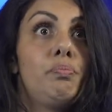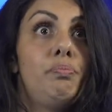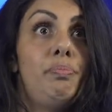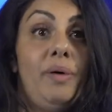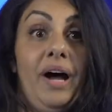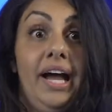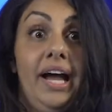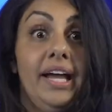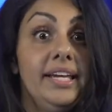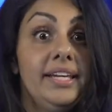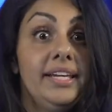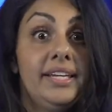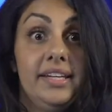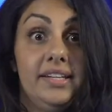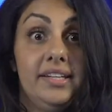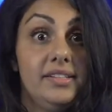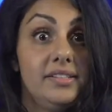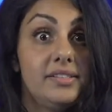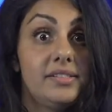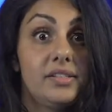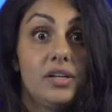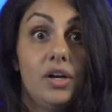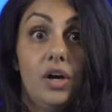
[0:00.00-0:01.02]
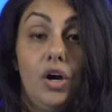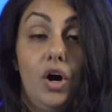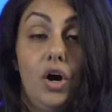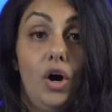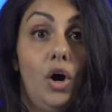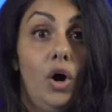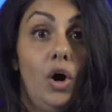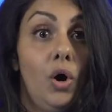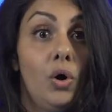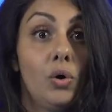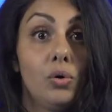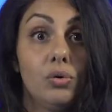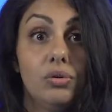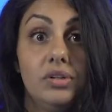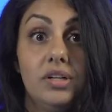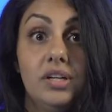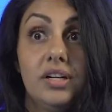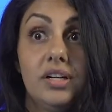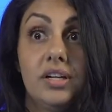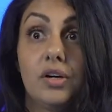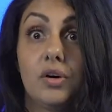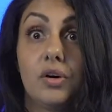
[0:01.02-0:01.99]
by his own
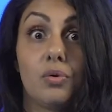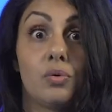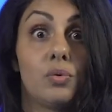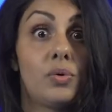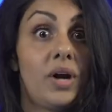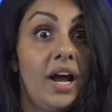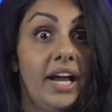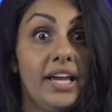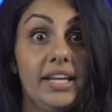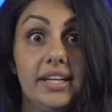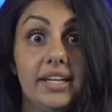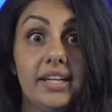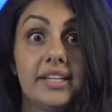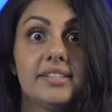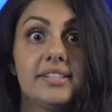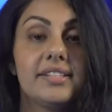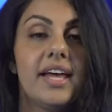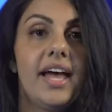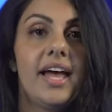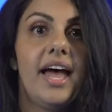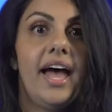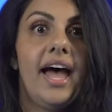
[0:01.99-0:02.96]
writings